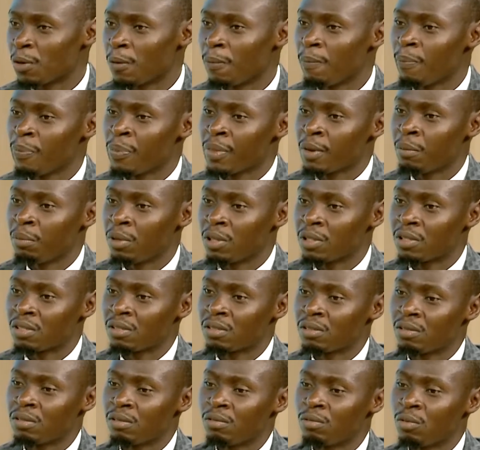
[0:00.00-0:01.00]
So,
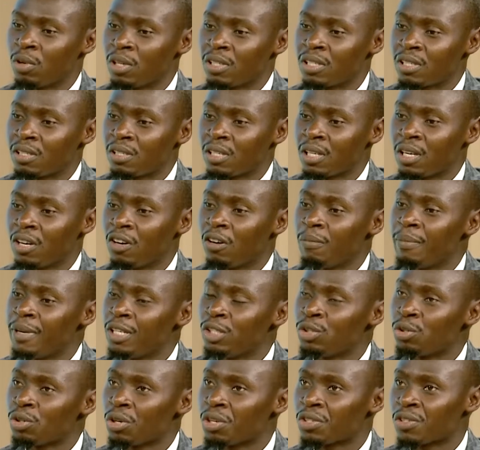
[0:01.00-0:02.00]
but what the
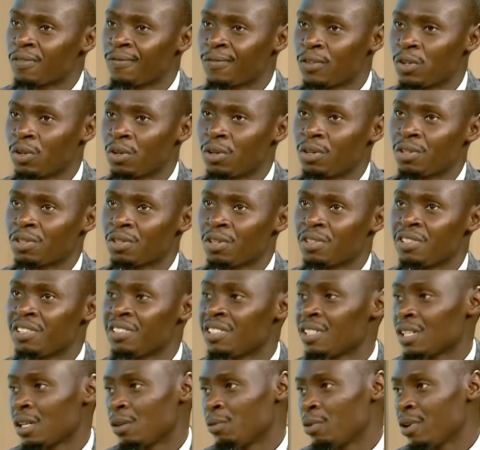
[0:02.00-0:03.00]
government should also focus
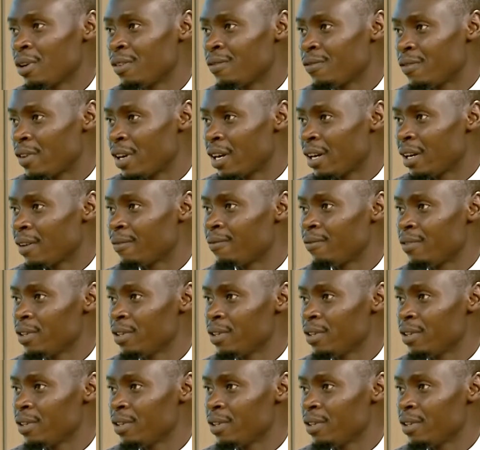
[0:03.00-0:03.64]
on is their welfare.